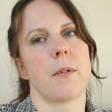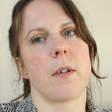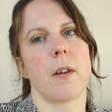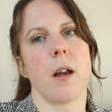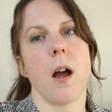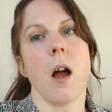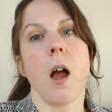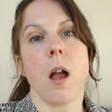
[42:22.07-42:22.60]

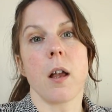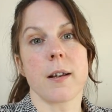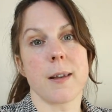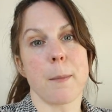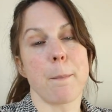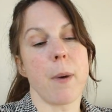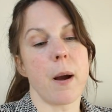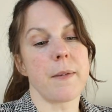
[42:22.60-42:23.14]

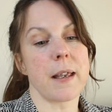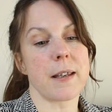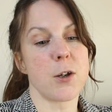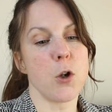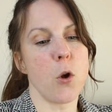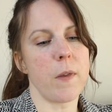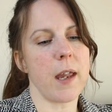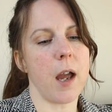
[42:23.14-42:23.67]
Because that's
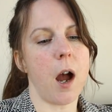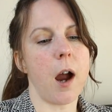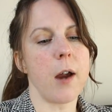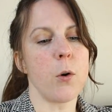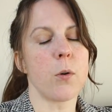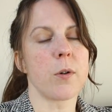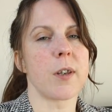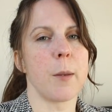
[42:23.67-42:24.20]
not the. I
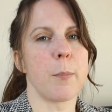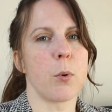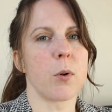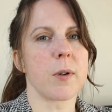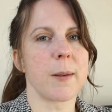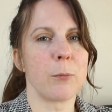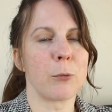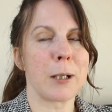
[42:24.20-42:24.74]
also
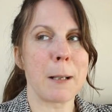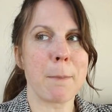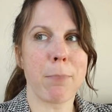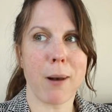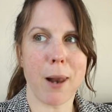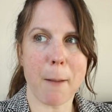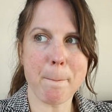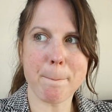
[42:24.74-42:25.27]
bought some really
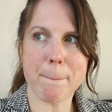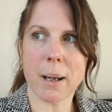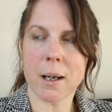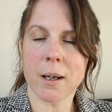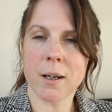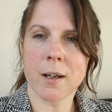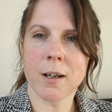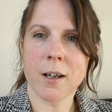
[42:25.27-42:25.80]
plump
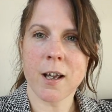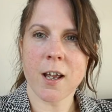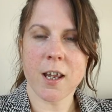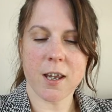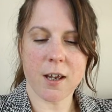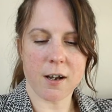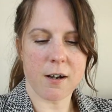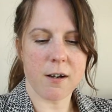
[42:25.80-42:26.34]

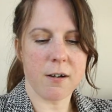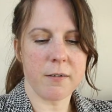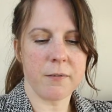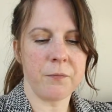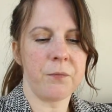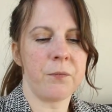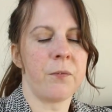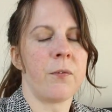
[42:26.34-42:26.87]

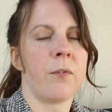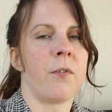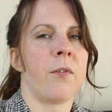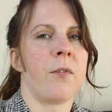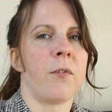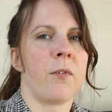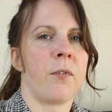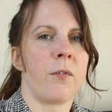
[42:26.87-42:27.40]
yarn
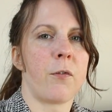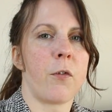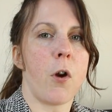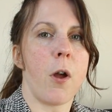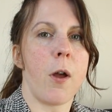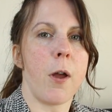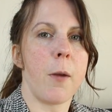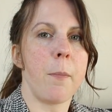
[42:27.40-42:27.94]

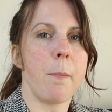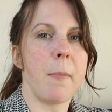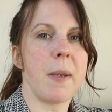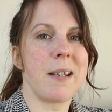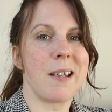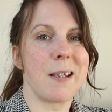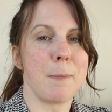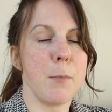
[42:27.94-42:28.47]
from
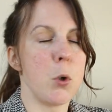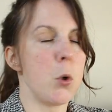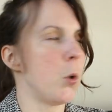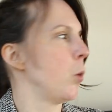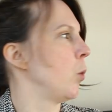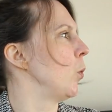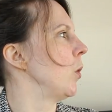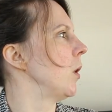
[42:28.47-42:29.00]
Mrs.
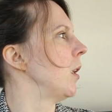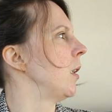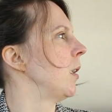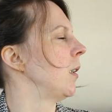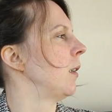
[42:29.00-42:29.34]
Moon